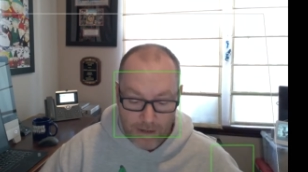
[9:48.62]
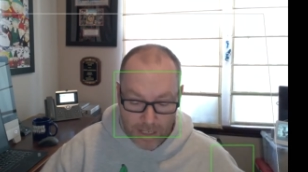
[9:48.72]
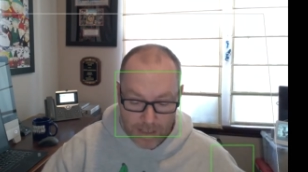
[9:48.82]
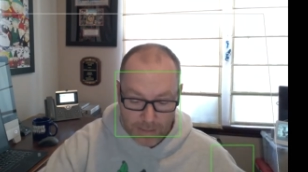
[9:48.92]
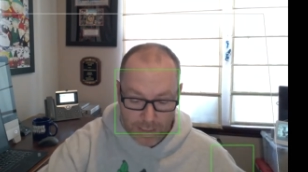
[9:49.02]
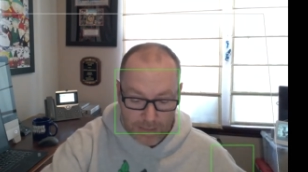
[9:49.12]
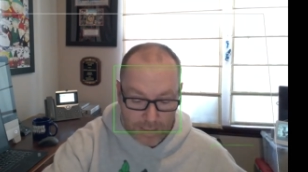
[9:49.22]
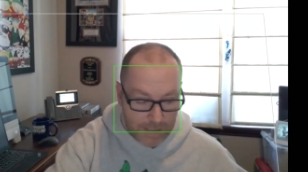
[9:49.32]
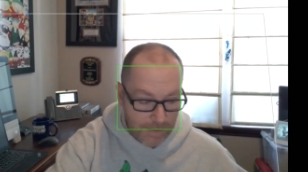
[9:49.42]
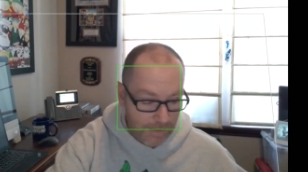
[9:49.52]
out, and
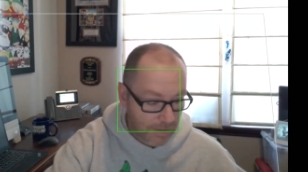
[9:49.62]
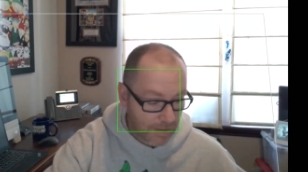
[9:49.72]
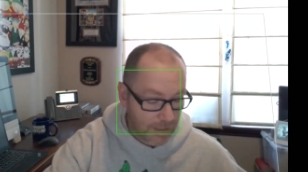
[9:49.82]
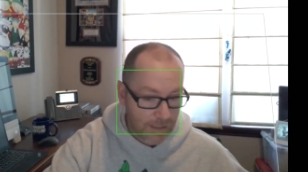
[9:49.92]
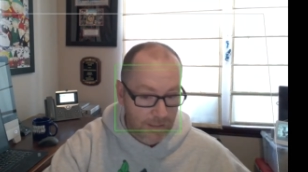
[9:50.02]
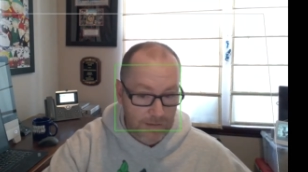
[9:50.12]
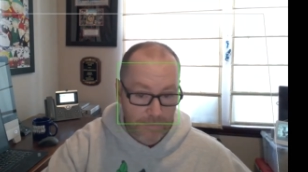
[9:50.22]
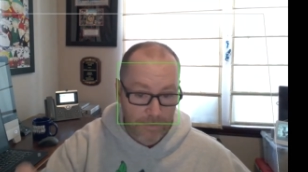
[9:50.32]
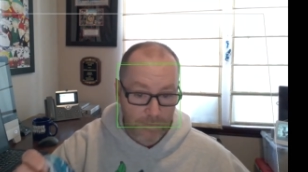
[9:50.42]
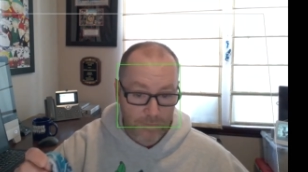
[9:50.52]
now the
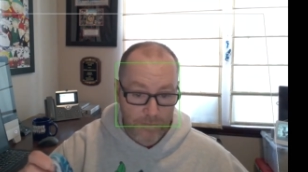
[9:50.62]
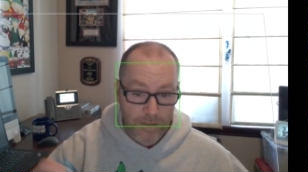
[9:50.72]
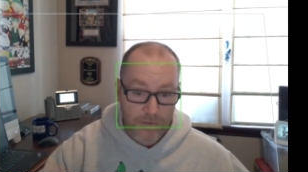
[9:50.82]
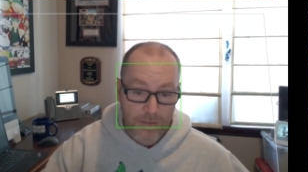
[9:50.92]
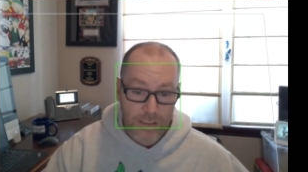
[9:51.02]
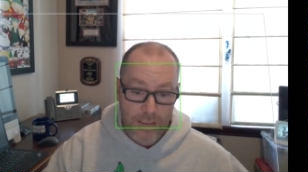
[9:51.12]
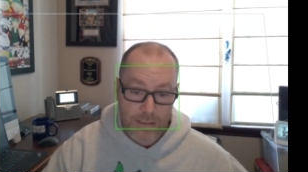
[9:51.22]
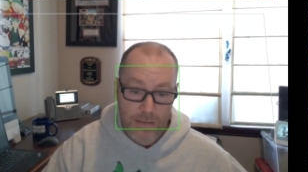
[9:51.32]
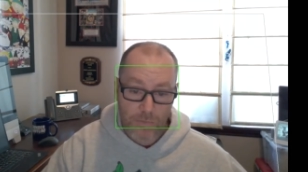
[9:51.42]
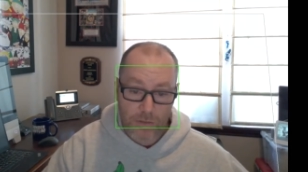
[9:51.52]
real thing
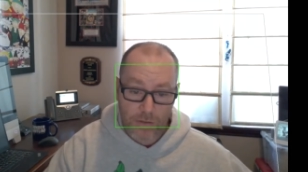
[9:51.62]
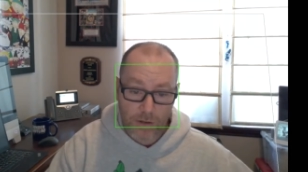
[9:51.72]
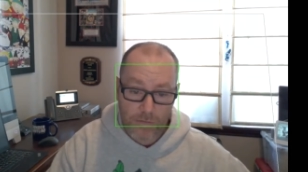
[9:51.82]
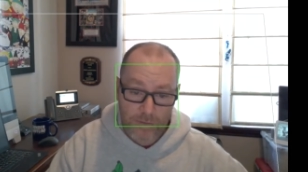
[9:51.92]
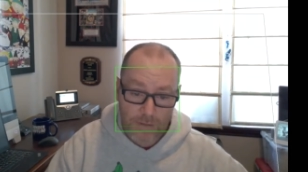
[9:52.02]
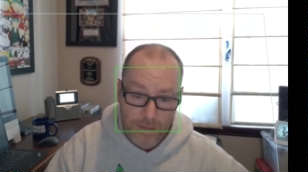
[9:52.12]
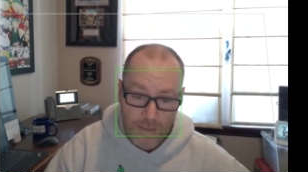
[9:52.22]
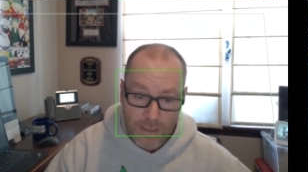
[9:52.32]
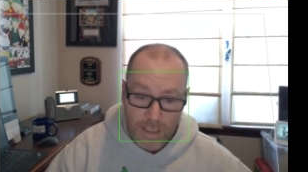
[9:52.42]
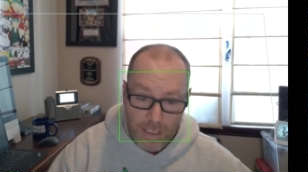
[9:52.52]
is with COVID
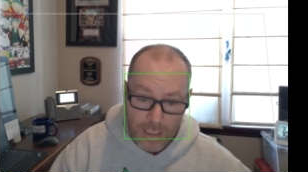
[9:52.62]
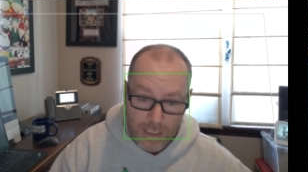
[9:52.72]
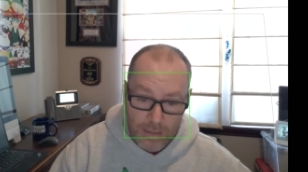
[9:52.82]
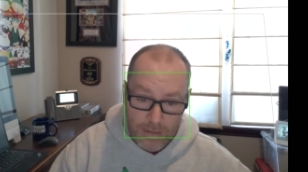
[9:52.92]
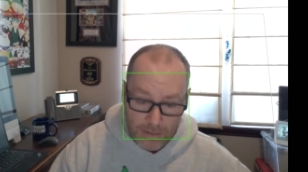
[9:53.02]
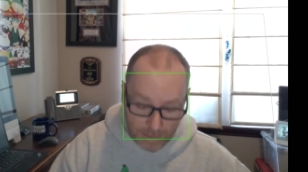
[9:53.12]
and